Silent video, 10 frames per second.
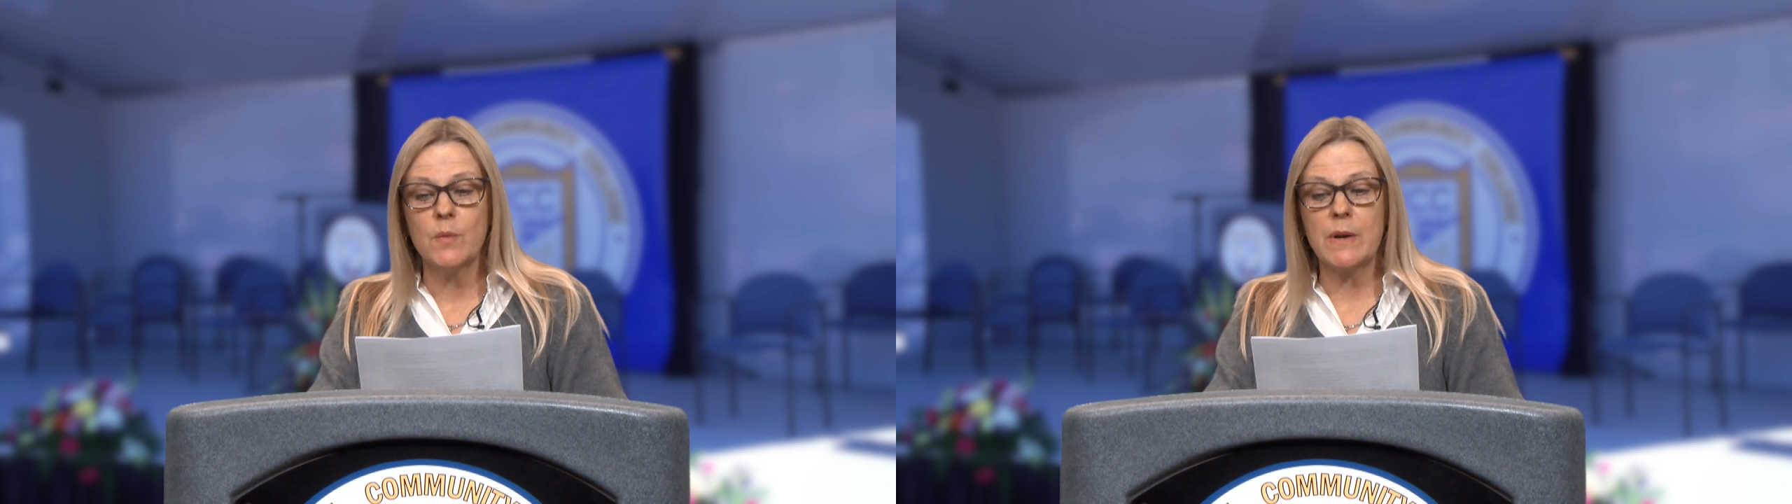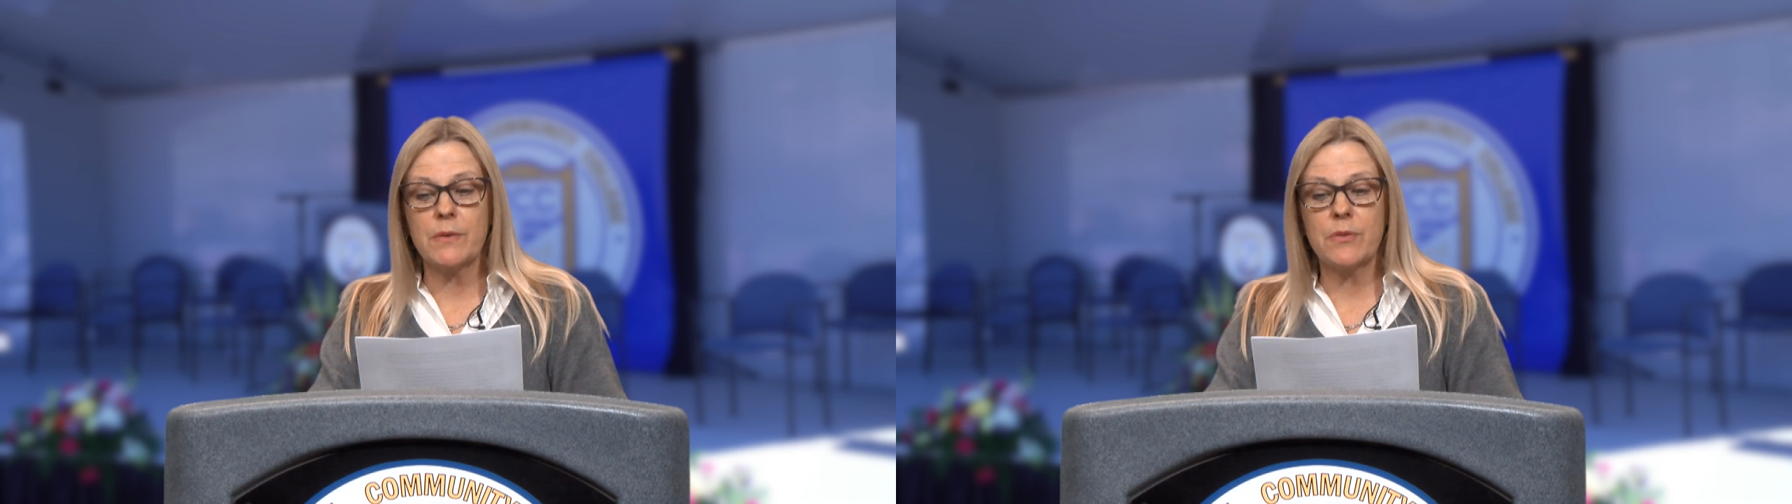
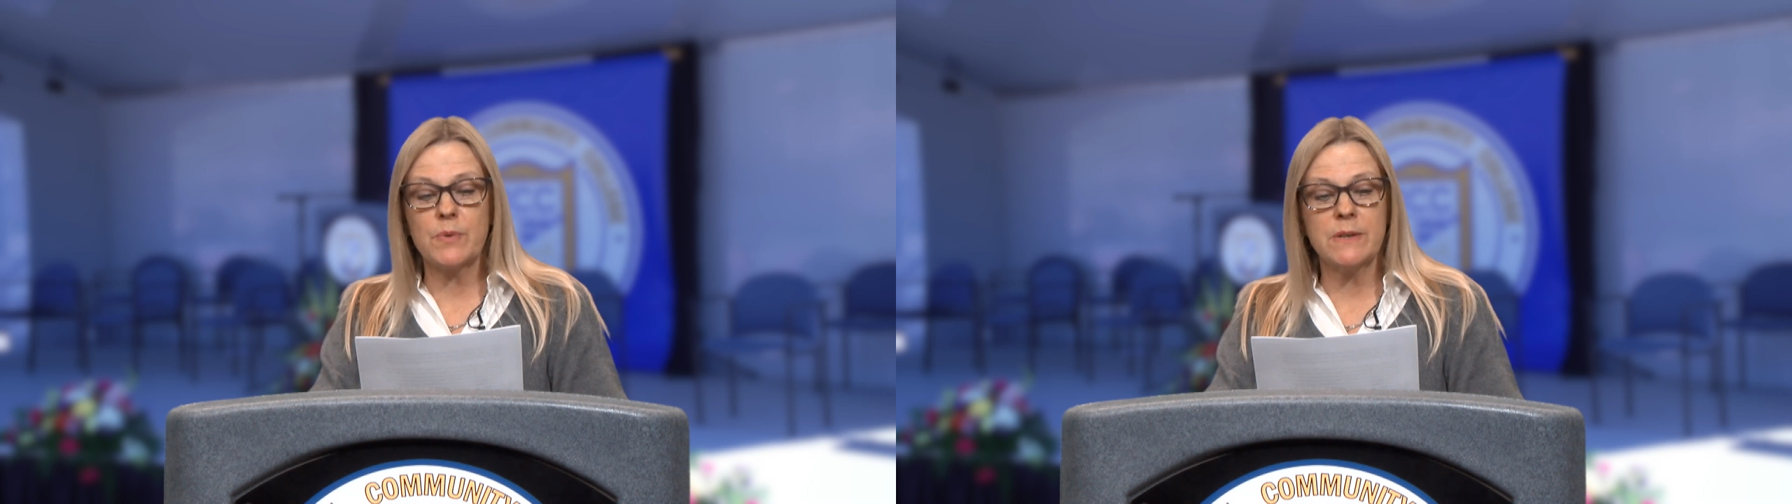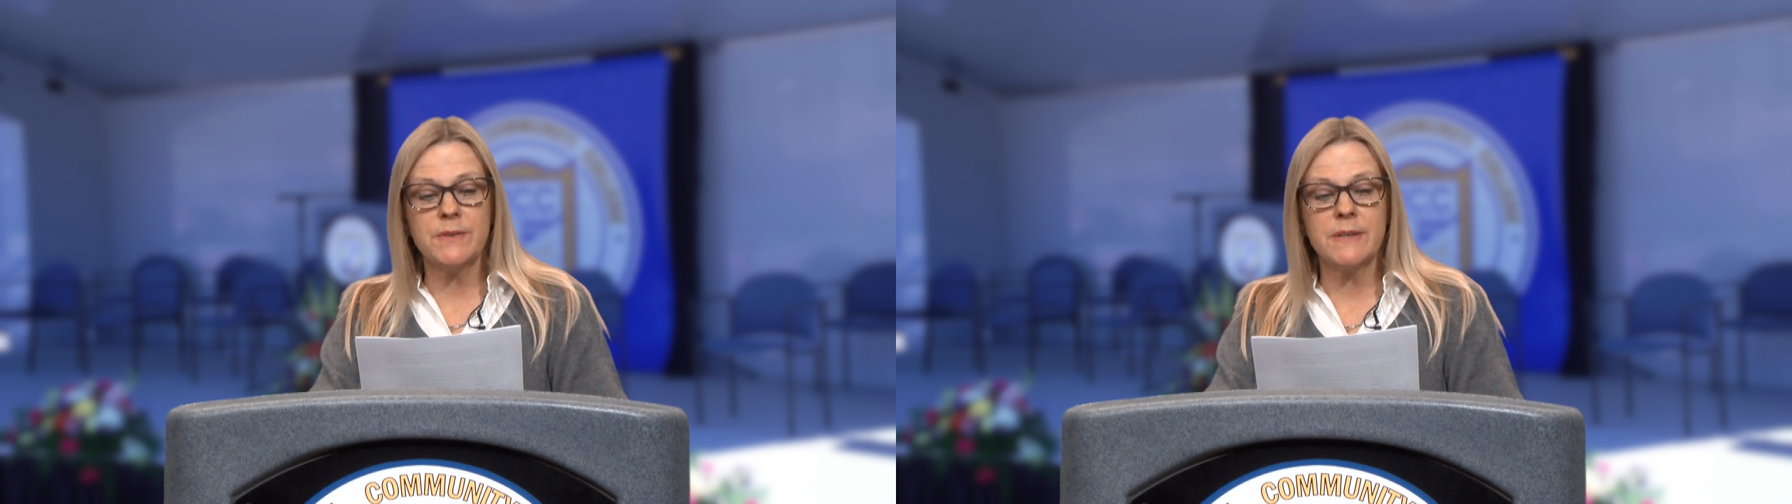We are
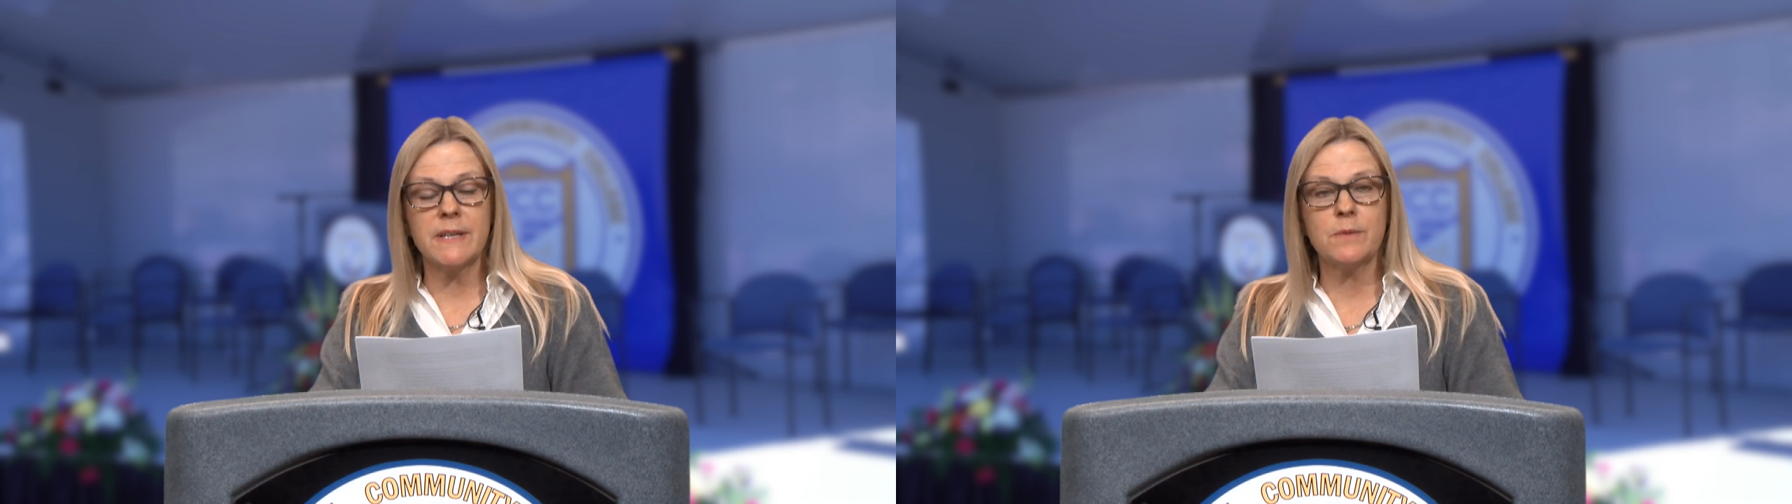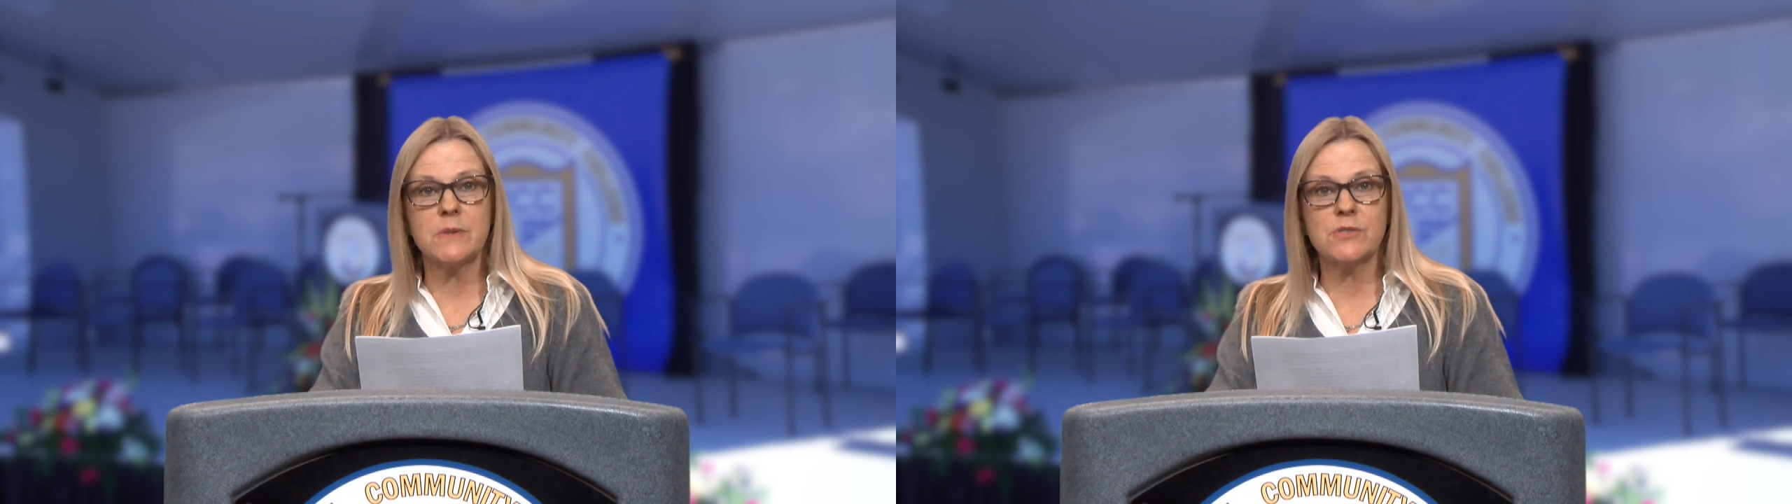thrilled that
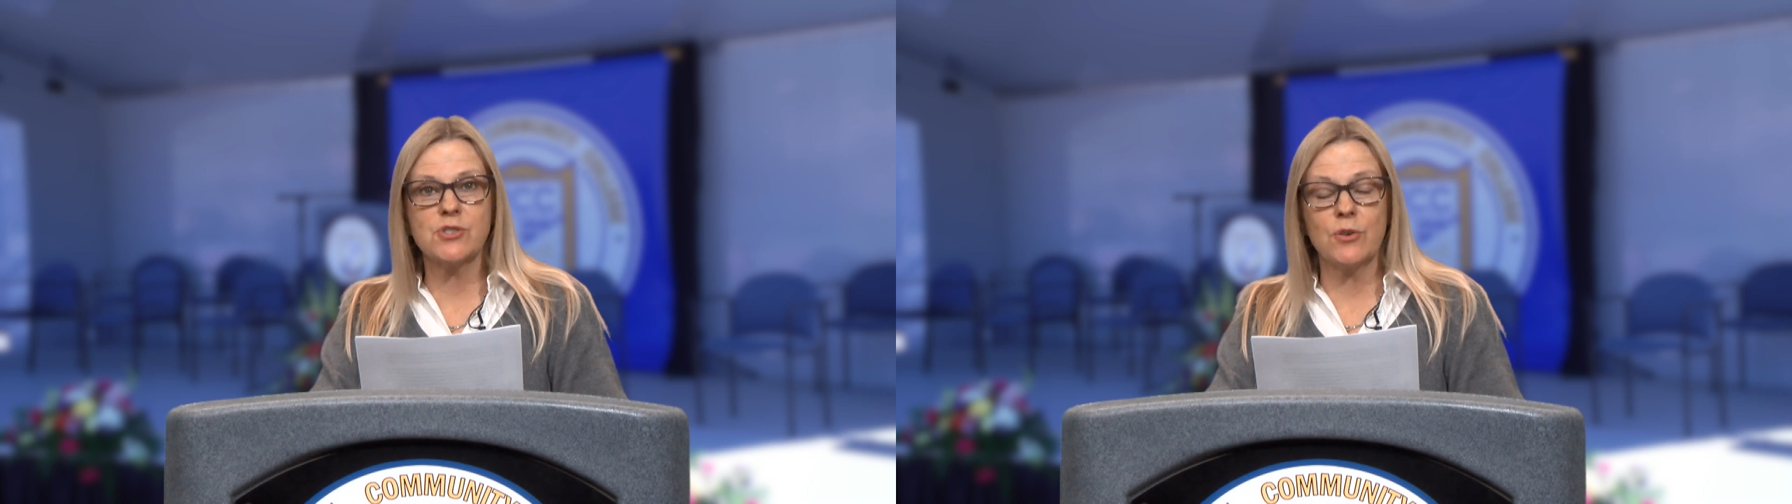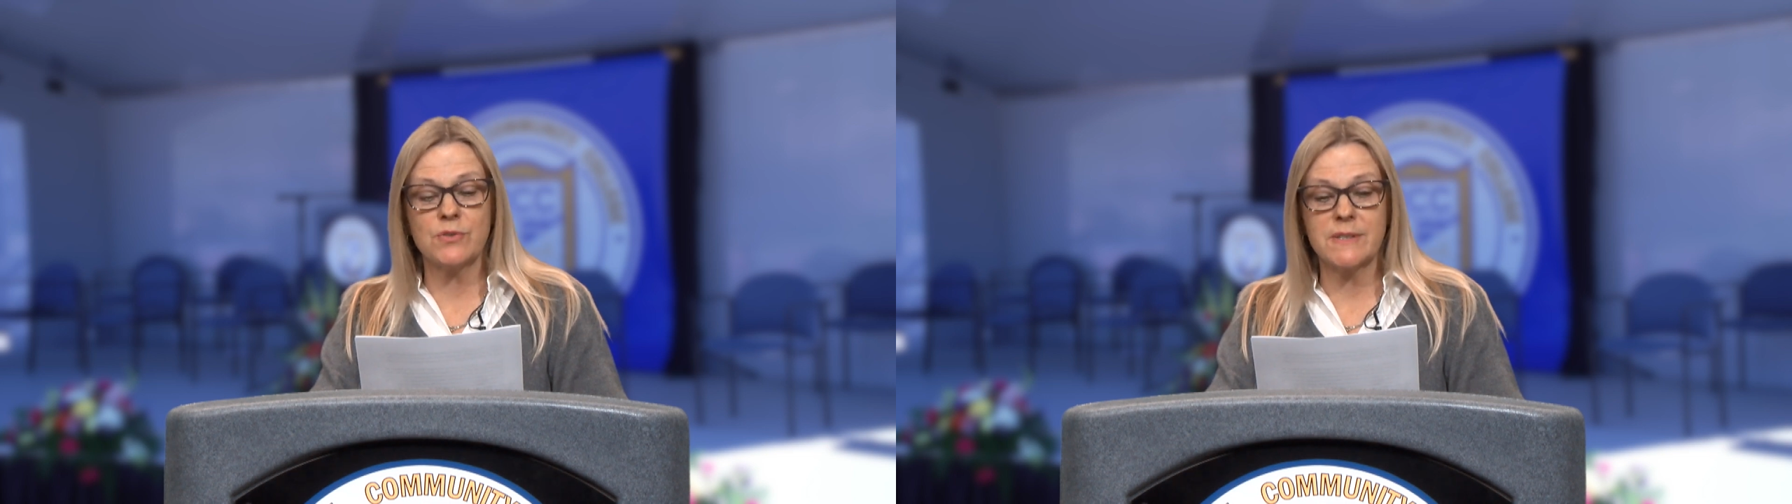he was
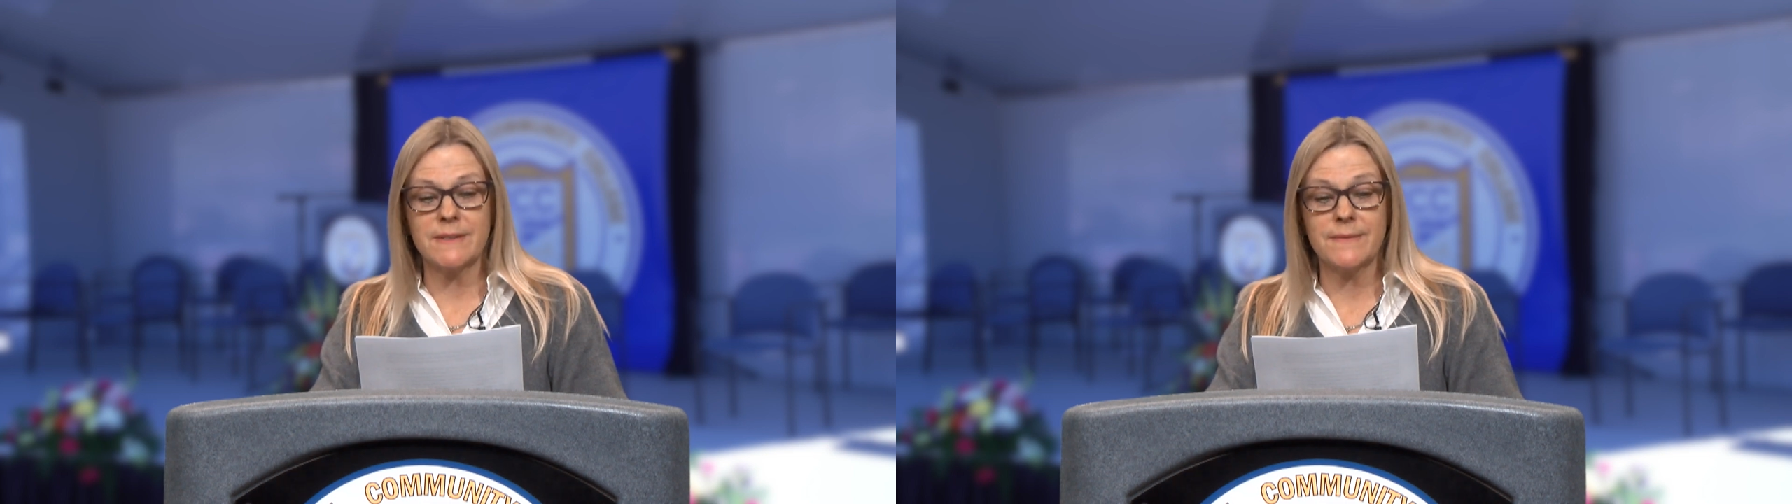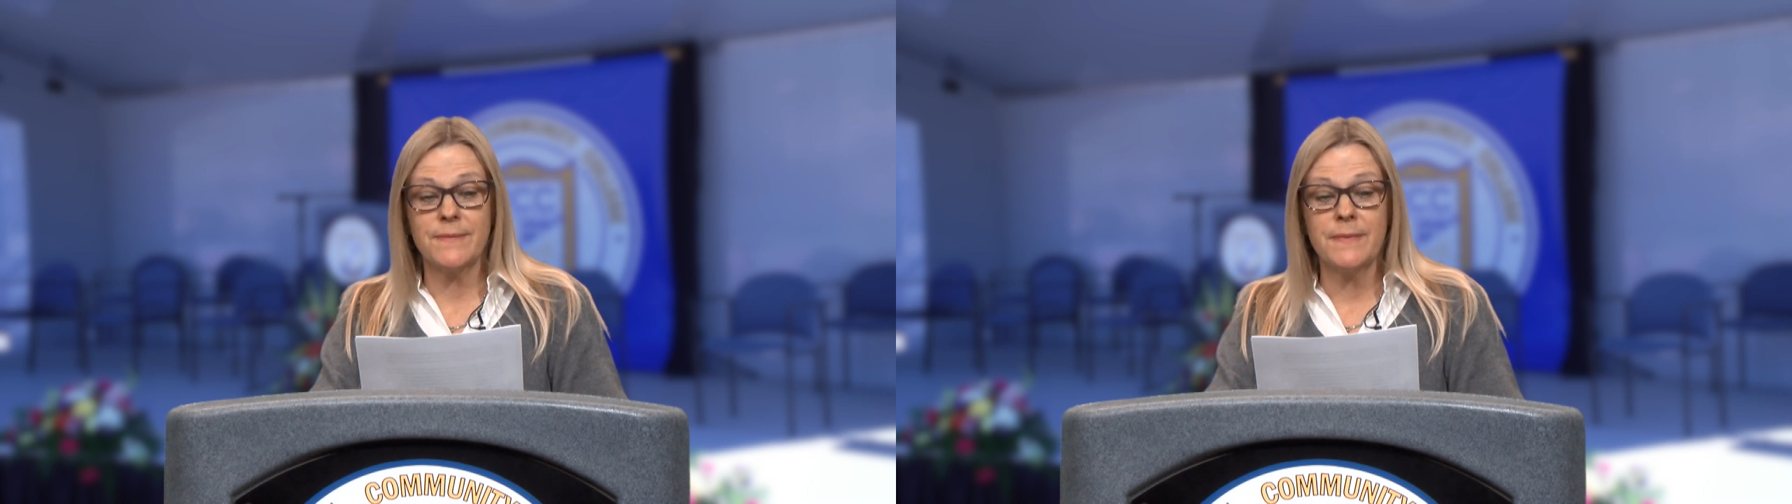
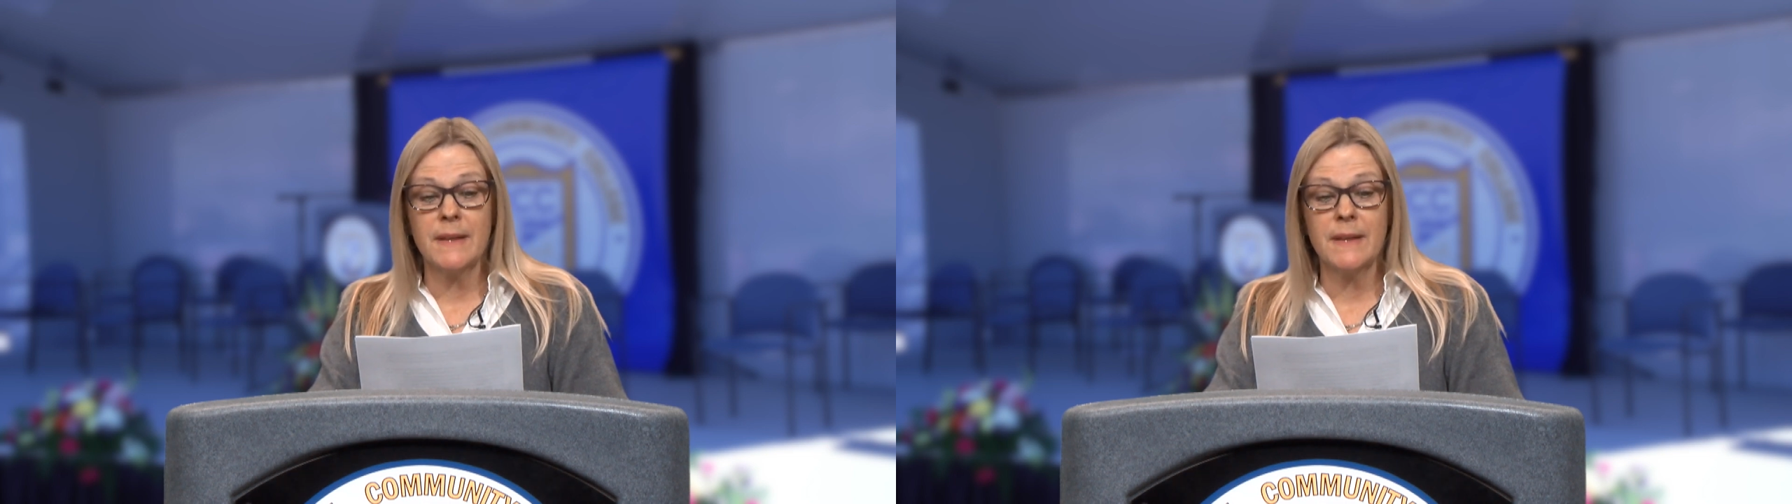chosen.